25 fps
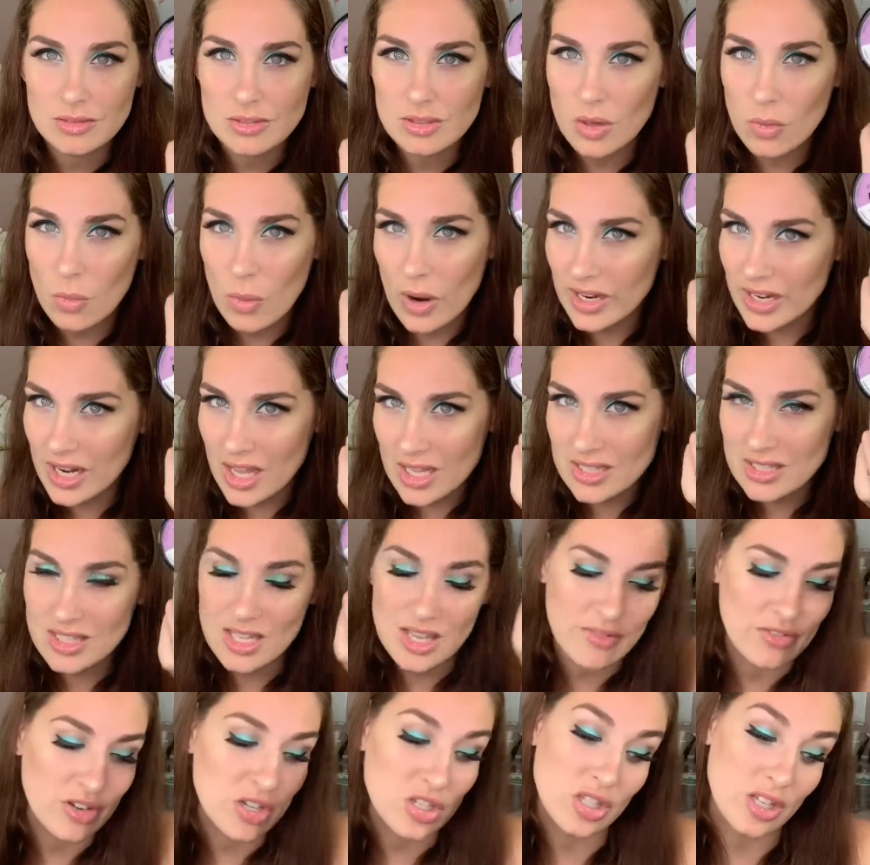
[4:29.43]
So why not
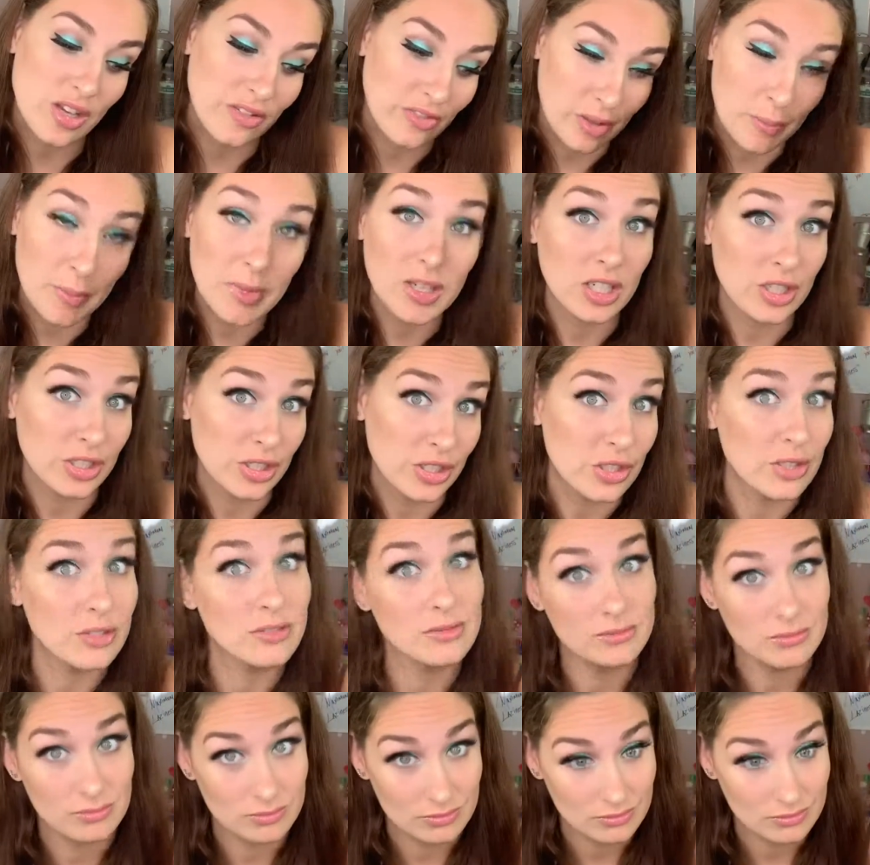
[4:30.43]
save yourself a buck or two?